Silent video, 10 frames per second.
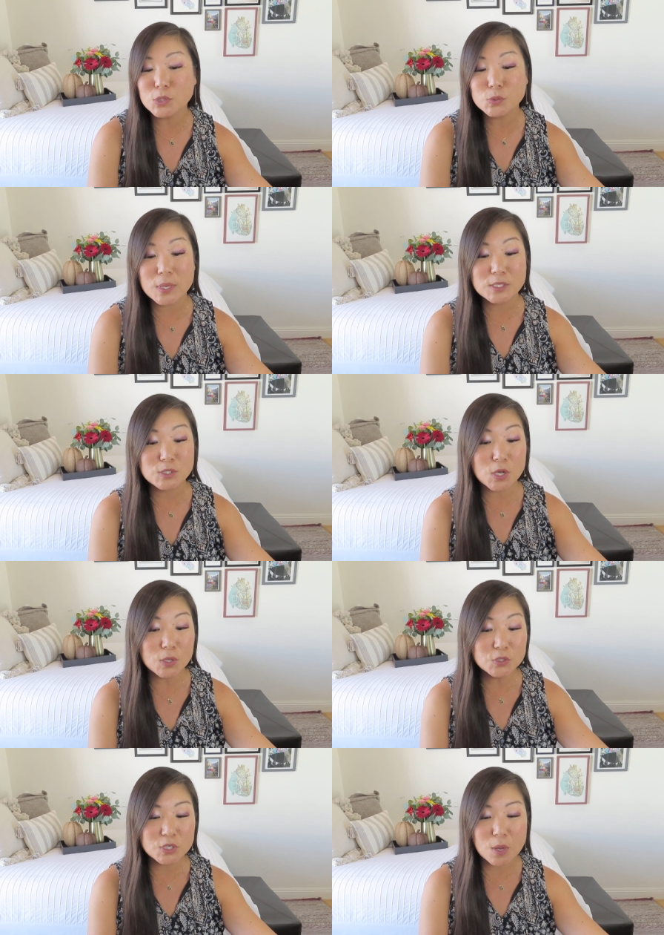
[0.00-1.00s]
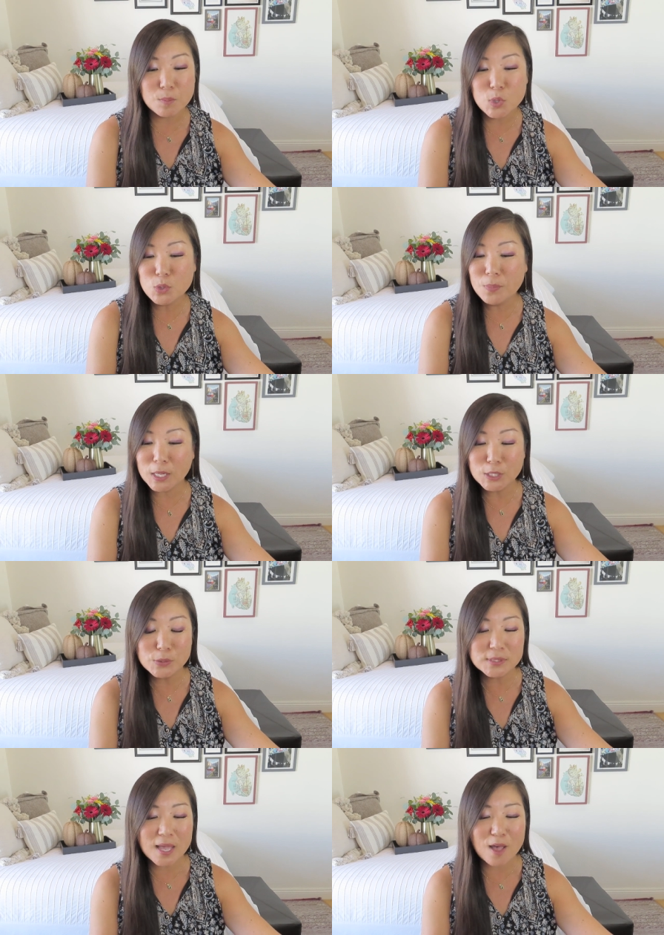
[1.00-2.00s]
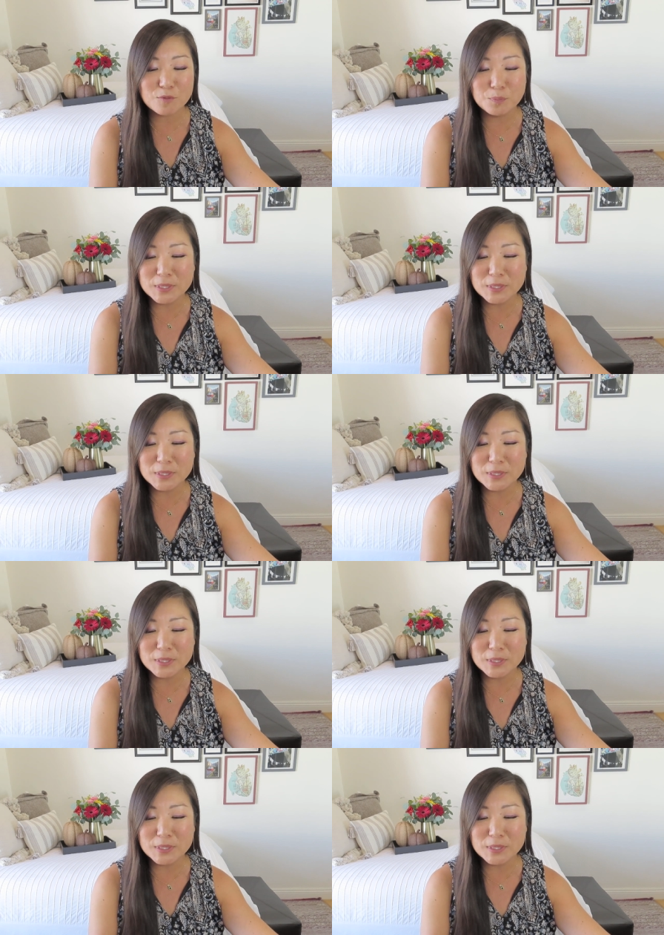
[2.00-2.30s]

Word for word: also indulge in a mood palooza of